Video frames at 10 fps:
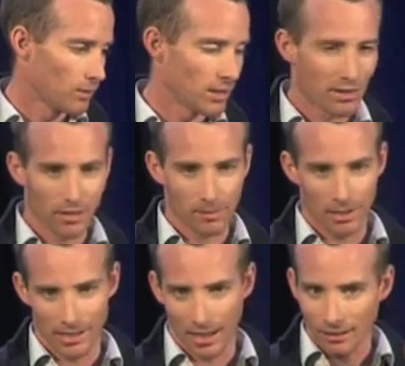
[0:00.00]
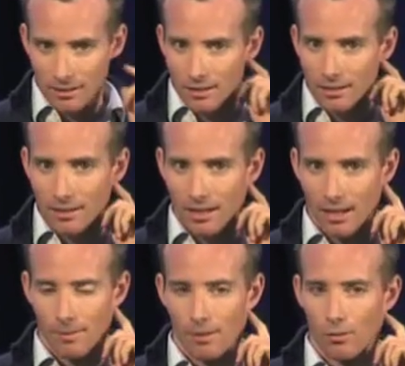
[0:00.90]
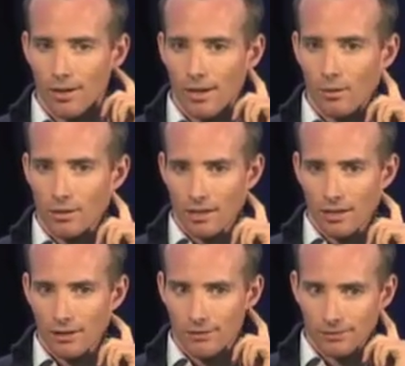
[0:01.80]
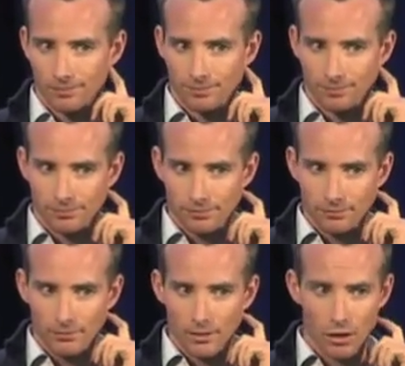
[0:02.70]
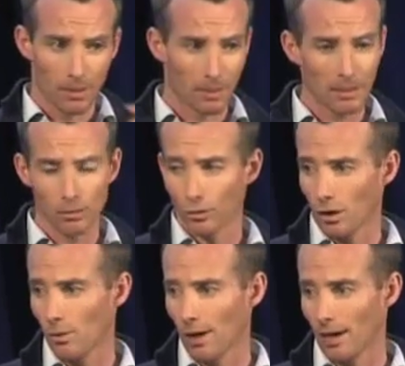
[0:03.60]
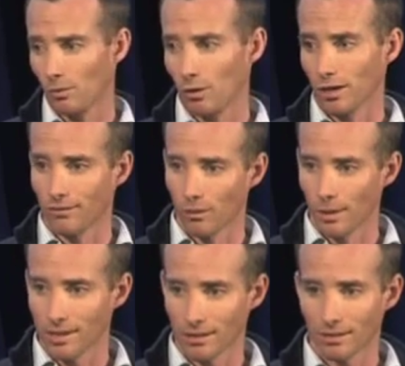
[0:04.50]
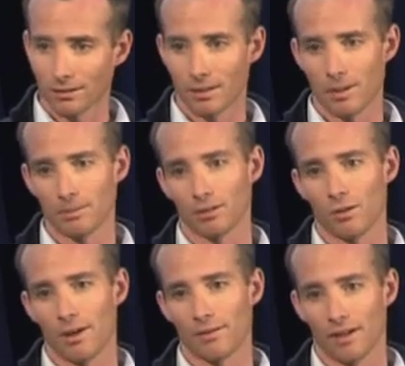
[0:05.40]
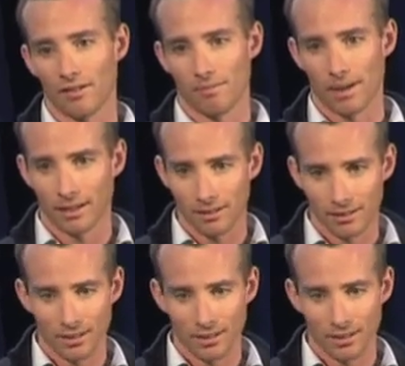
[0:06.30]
We need to think about talent and where they want to live. The people who are working for Weta, the people who have enough money,